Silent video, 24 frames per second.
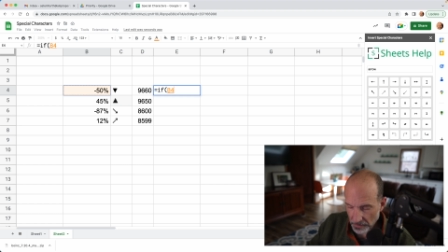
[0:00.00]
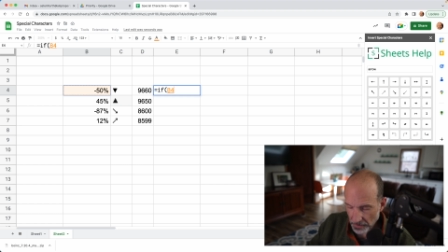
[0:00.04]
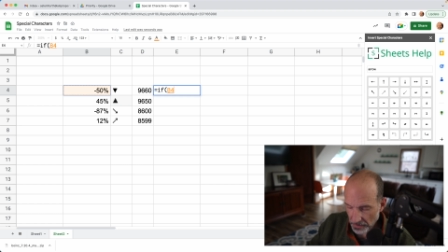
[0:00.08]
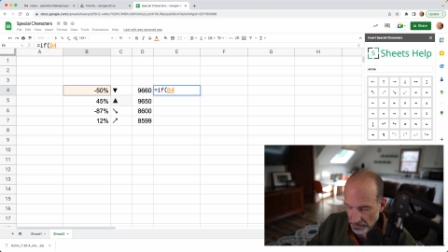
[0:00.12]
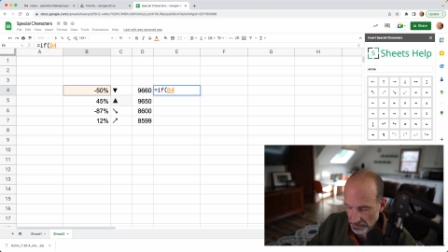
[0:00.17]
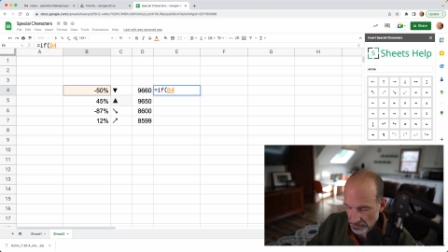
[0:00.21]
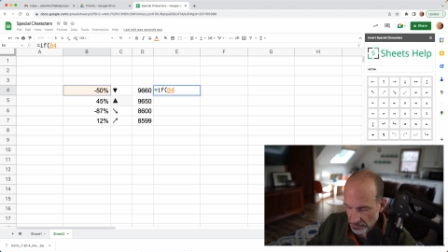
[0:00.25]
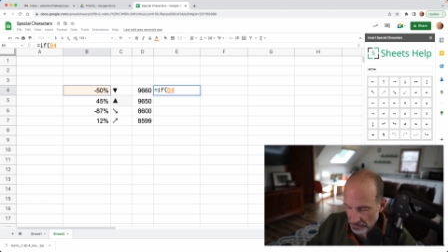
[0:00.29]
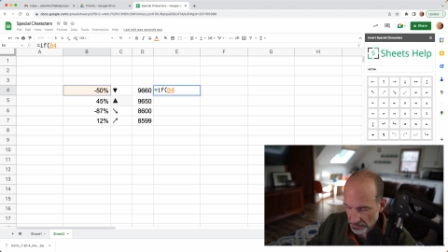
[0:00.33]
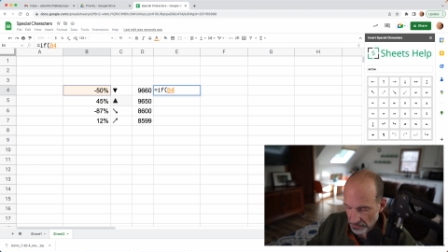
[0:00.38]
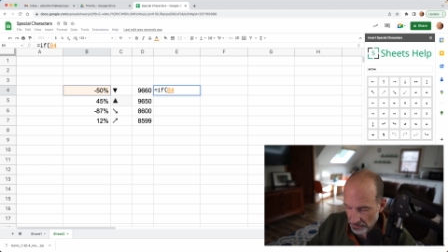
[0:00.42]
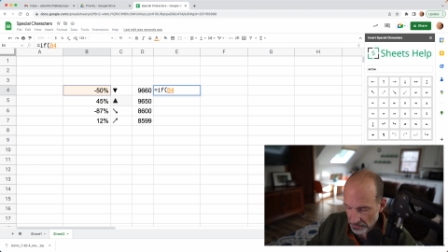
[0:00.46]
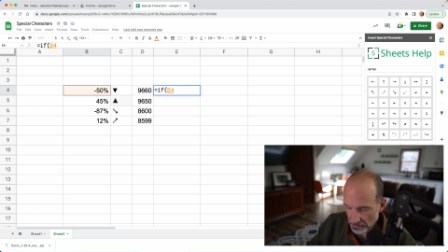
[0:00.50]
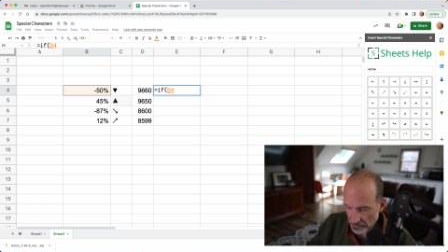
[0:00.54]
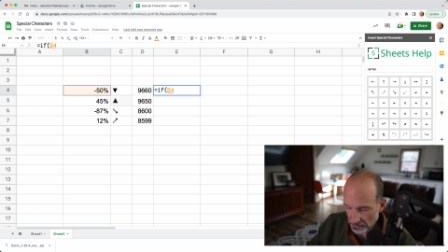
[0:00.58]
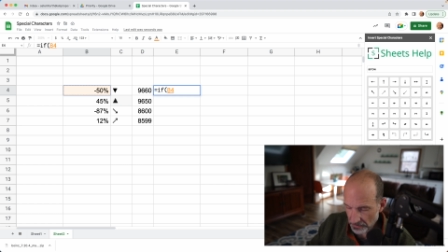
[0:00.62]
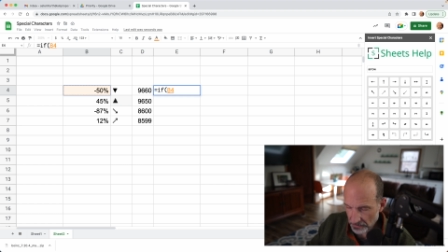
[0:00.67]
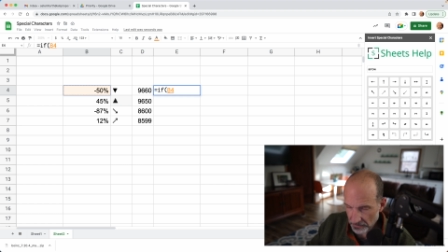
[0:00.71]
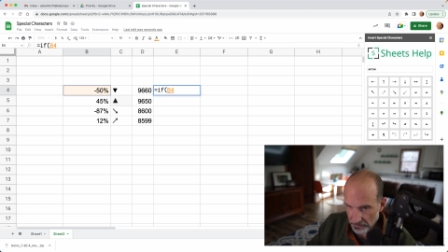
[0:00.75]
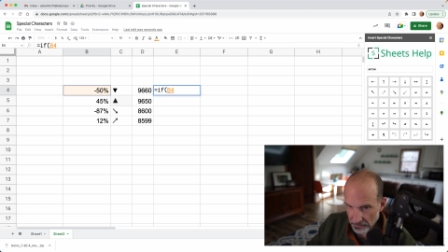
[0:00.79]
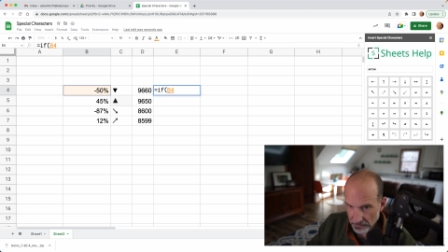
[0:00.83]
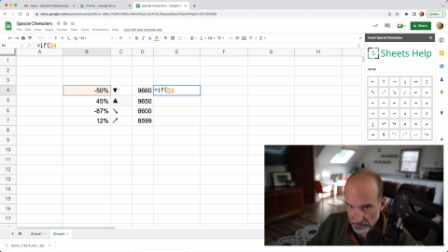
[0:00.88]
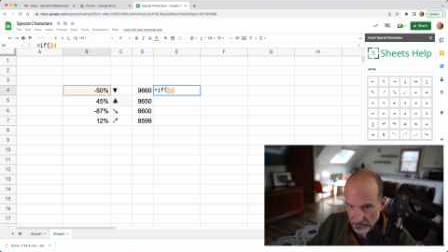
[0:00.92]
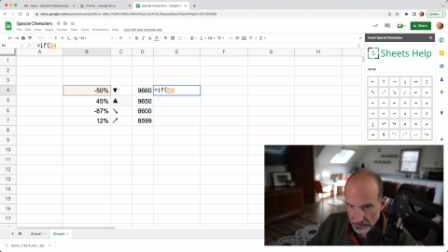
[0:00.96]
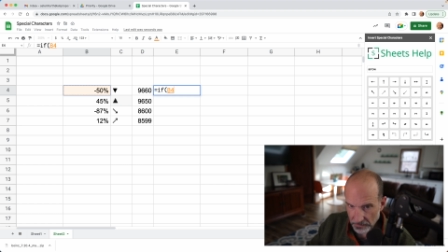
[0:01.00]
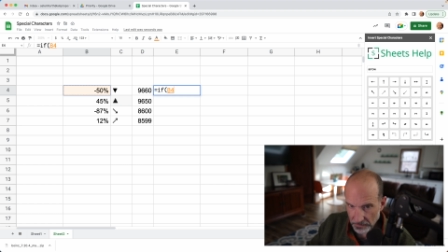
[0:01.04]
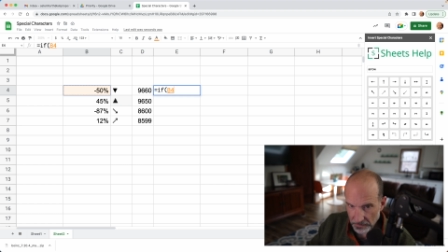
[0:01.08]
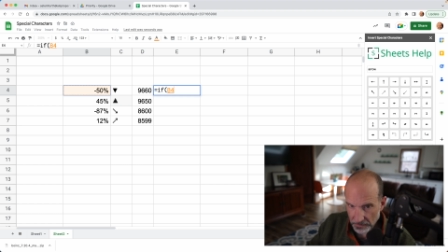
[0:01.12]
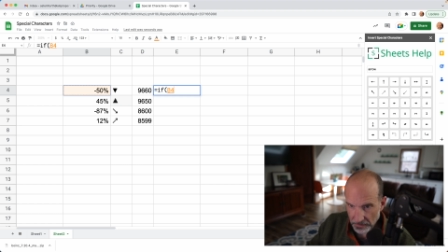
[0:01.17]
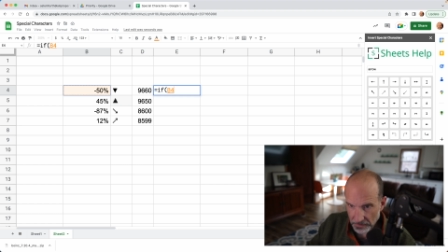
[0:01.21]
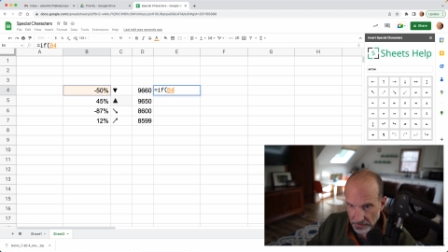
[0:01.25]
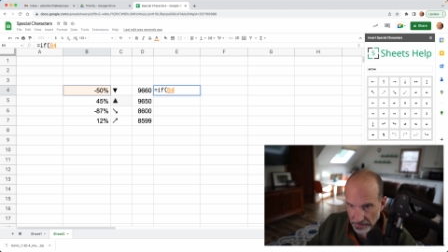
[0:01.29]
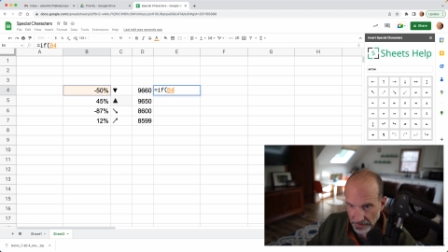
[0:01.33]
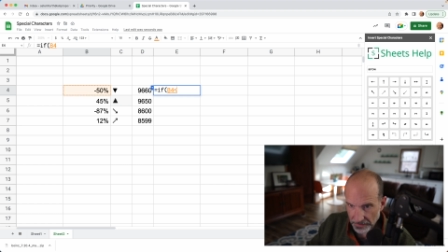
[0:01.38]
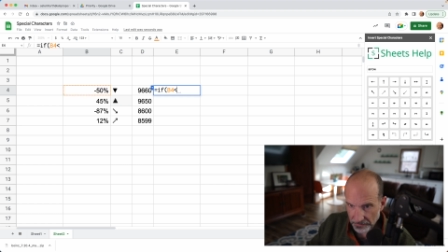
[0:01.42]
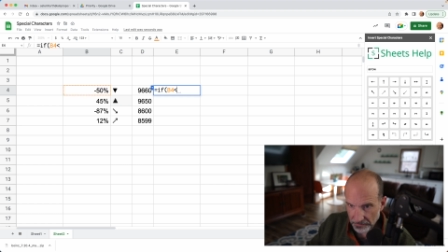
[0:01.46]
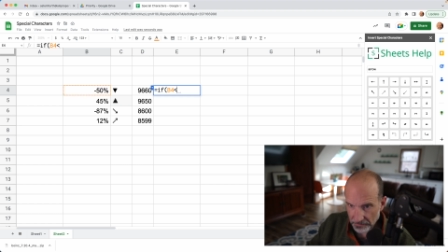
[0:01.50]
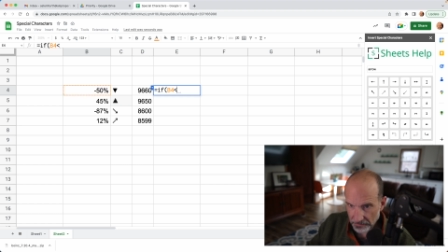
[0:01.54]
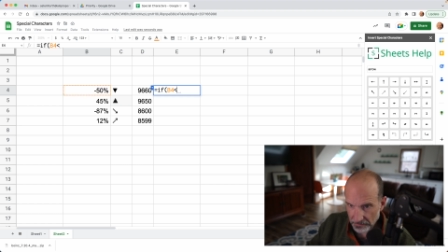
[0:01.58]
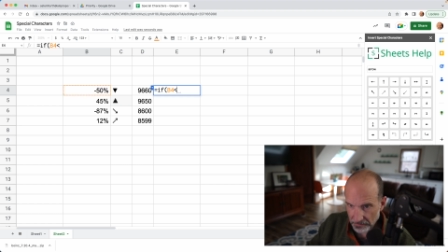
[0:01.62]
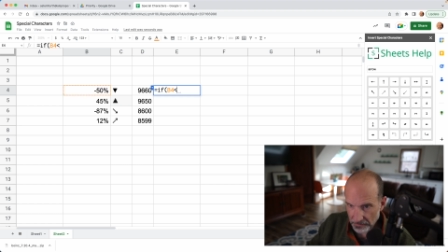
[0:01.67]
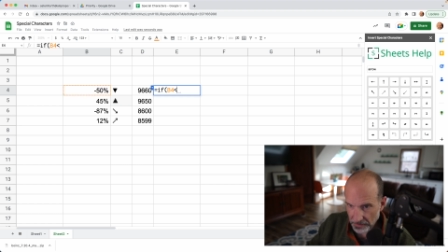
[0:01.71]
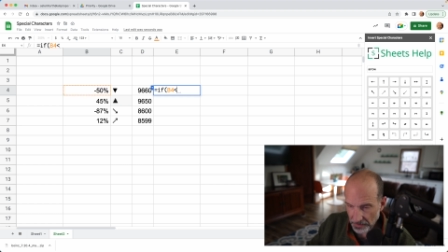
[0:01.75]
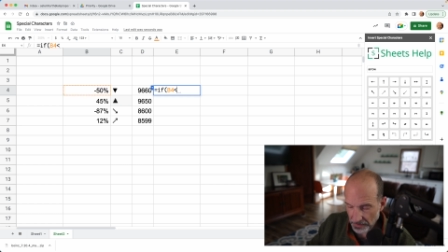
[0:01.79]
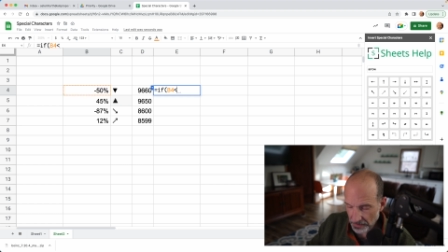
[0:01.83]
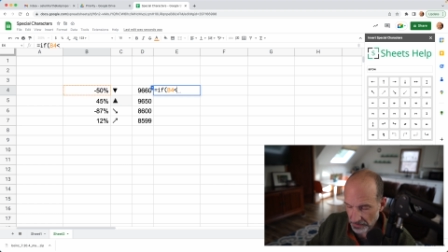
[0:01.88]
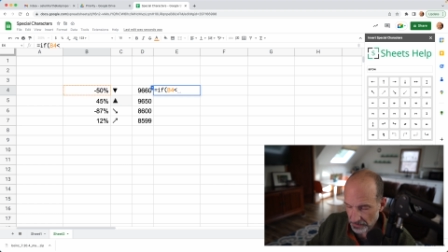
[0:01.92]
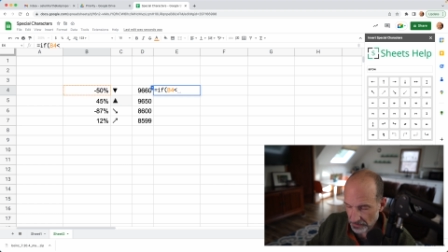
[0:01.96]
is less
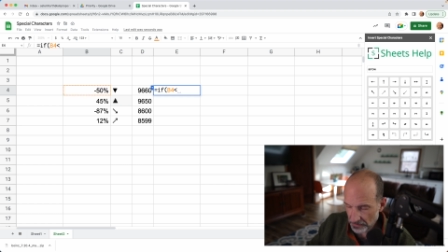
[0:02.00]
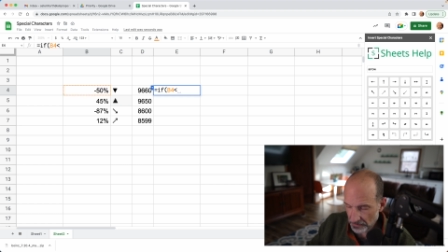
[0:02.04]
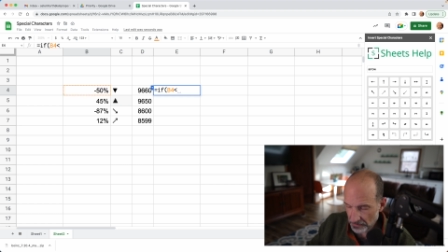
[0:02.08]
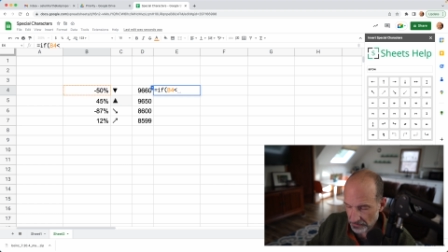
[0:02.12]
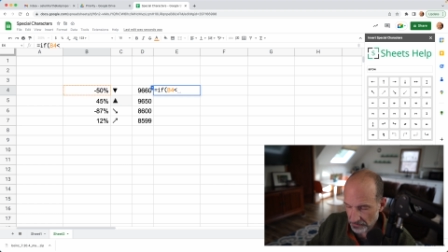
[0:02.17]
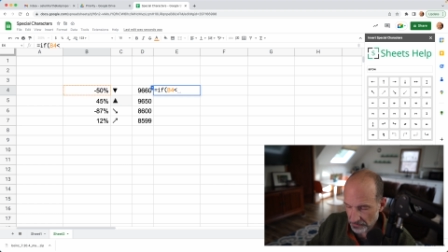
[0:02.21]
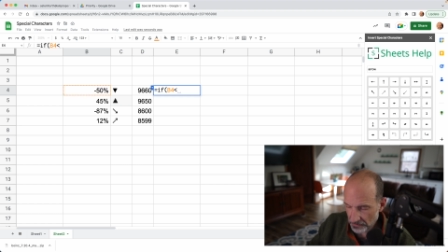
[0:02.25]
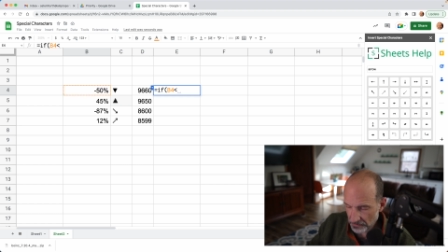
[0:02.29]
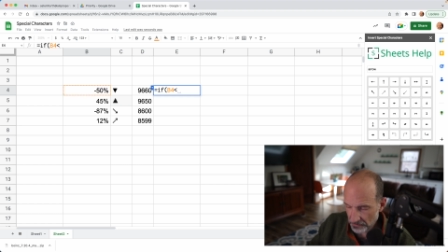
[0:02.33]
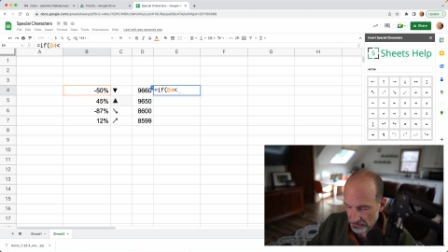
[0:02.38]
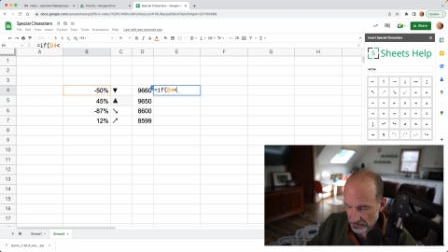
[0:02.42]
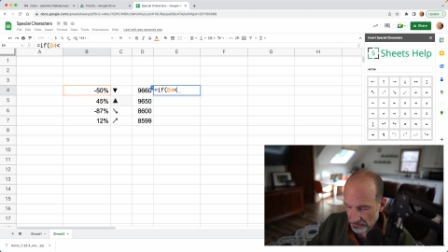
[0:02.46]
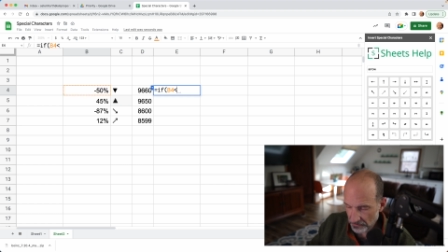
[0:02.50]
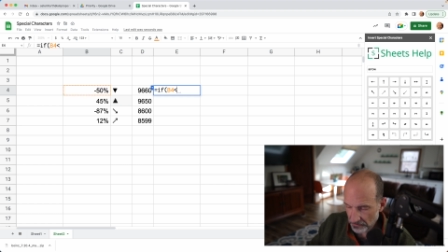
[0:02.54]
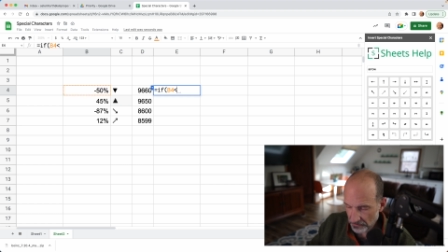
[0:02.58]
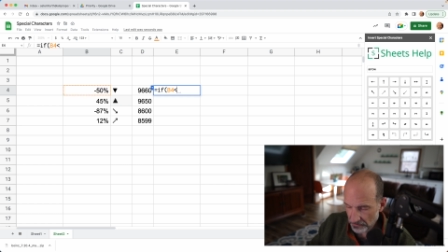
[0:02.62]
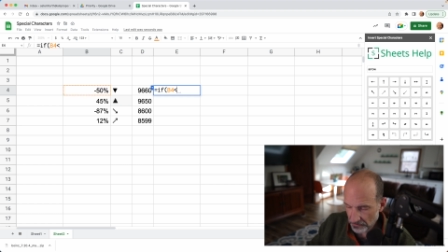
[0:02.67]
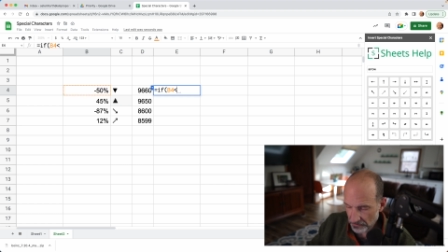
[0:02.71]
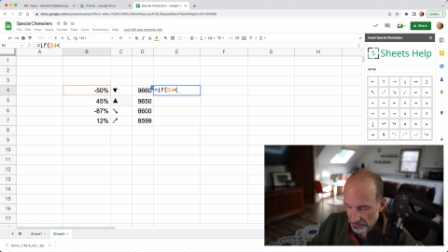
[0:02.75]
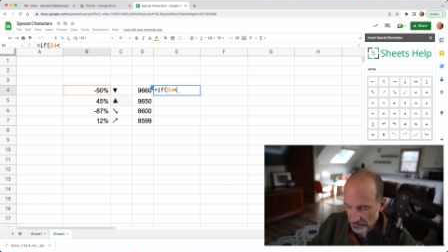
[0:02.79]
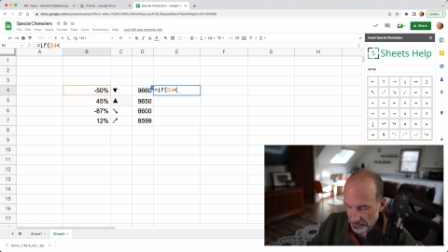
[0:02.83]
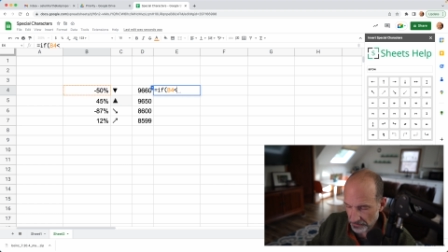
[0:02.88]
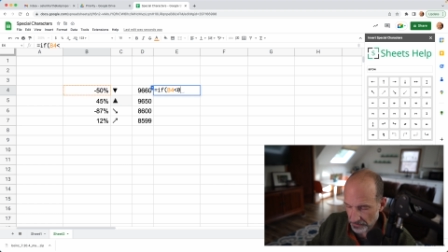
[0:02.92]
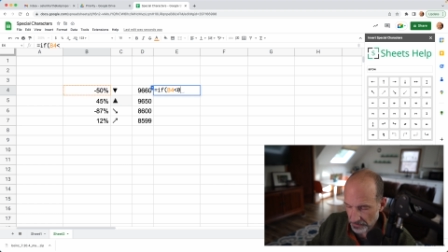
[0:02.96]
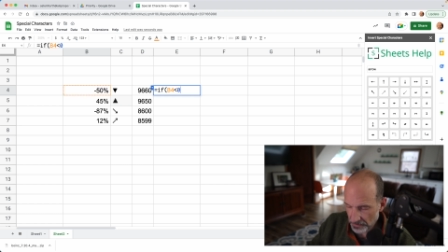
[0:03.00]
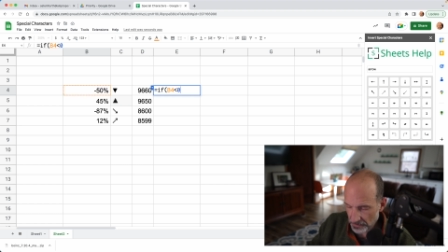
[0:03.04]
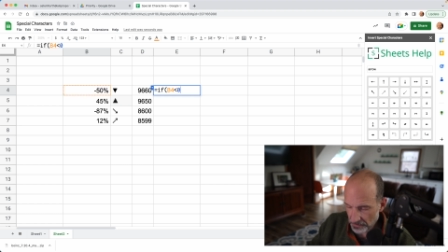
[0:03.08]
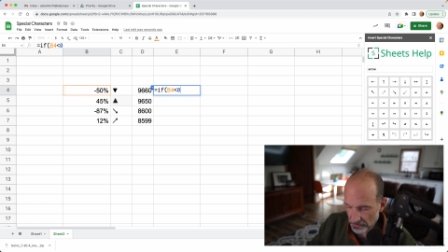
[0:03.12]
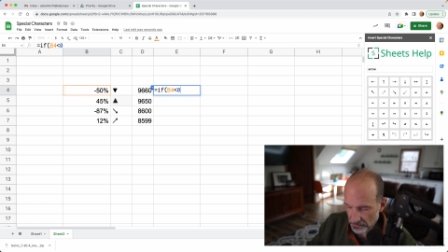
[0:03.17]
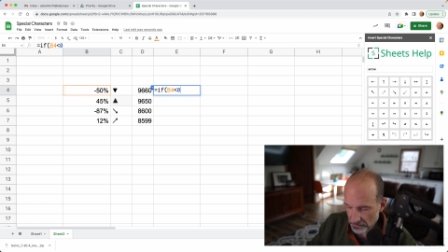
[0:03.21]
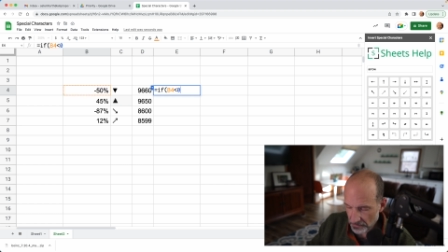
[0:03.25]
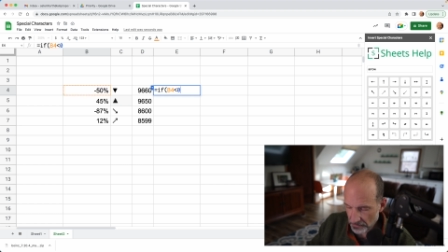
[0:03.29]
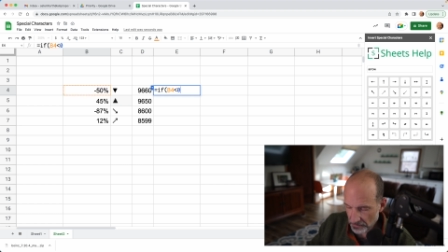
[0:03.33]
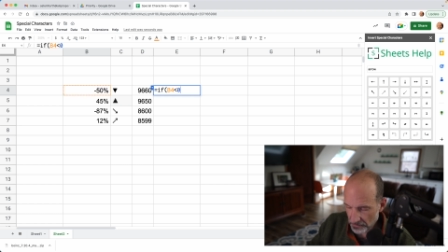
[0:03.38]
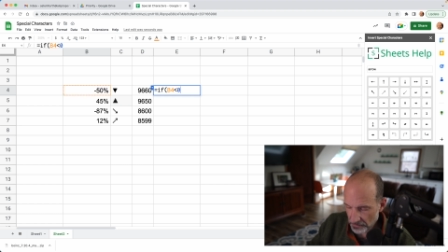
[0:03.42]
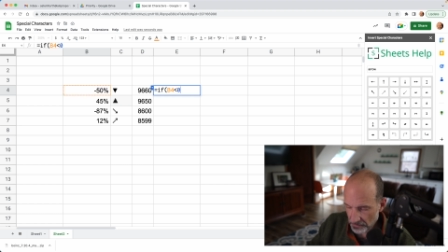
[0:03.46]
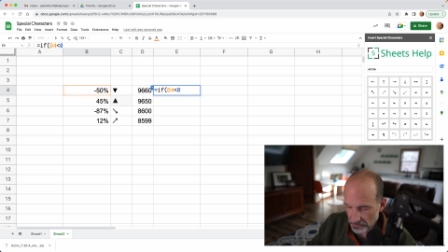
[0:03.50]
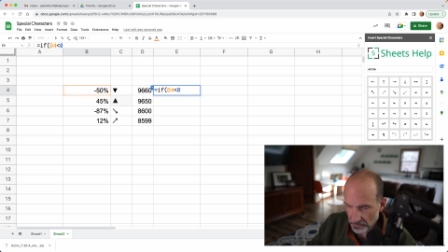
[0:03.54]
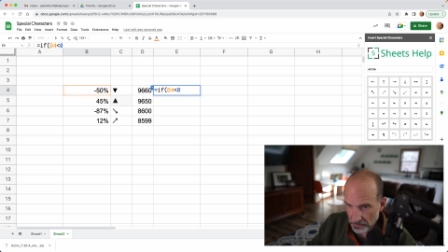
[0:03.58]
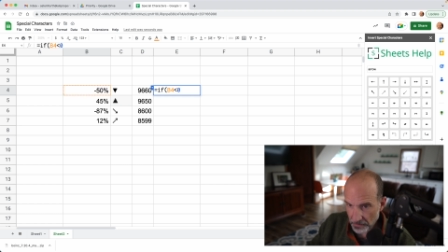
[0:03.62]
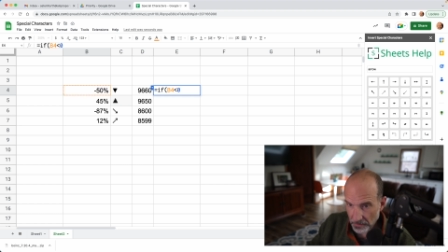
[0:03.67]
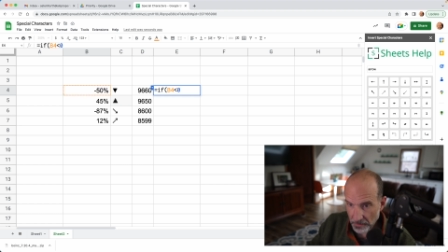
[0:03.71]
than zero,